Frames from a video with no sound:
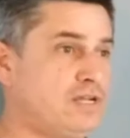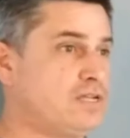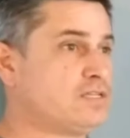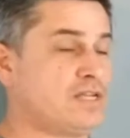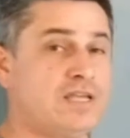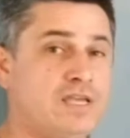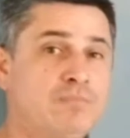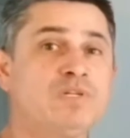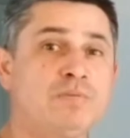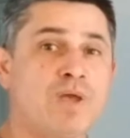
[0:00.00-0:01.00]
It is an
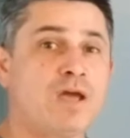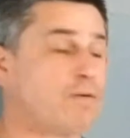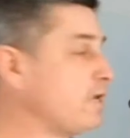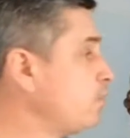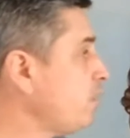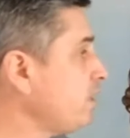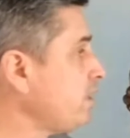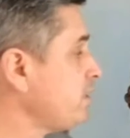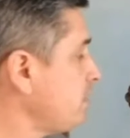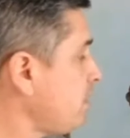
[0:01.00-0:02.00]
empty battery. And
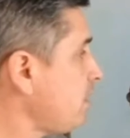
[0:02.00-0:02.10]
what it